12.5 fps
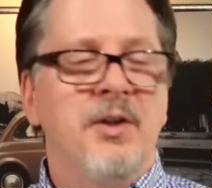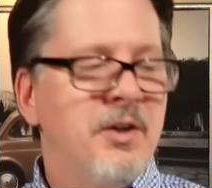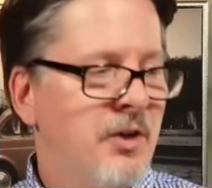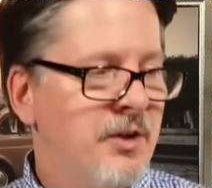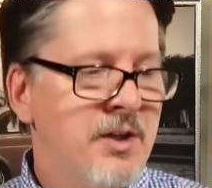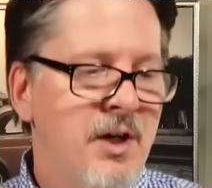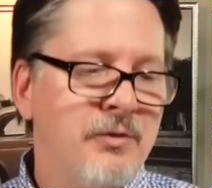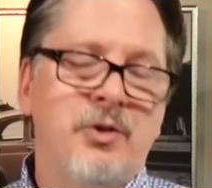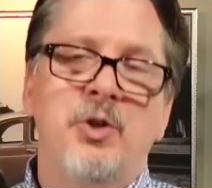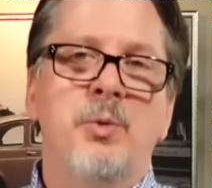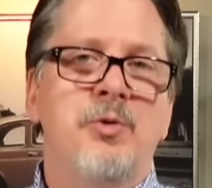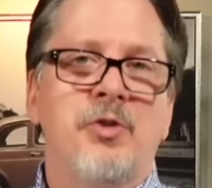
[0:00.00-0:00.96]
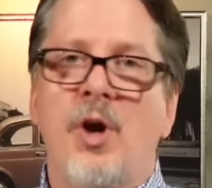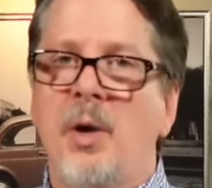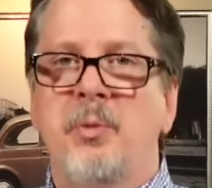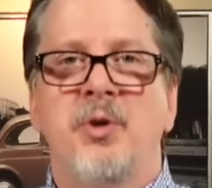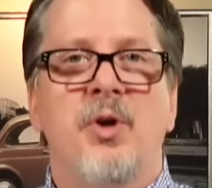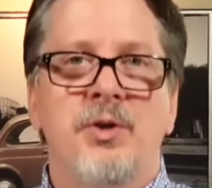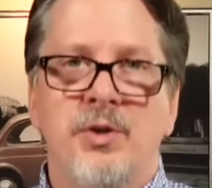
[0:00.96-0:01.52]
And then all you have to do is
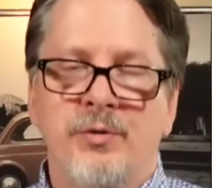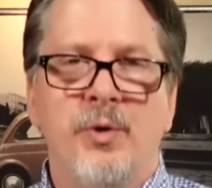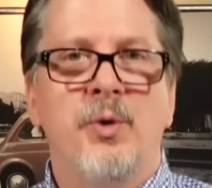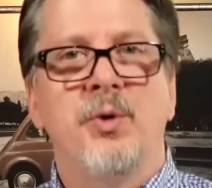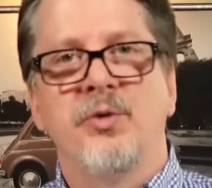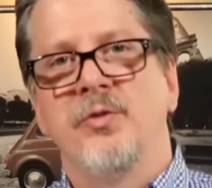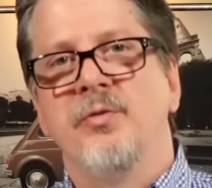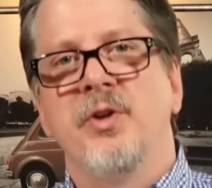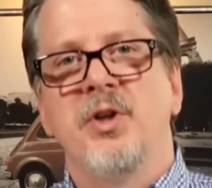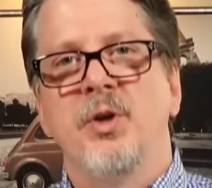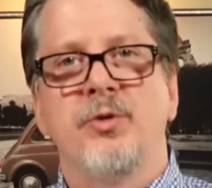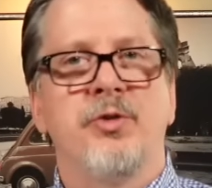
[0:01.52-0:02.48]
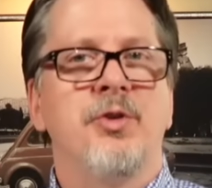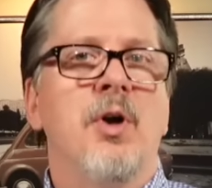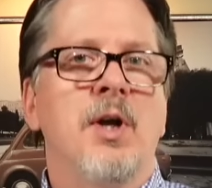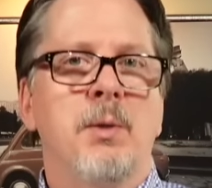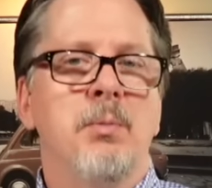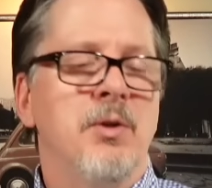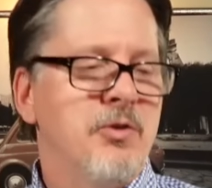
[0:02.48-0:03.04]
copy all your photos and videos and
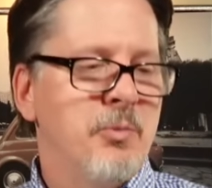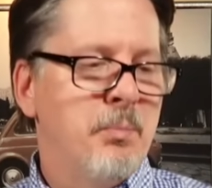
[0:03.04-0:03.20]
documents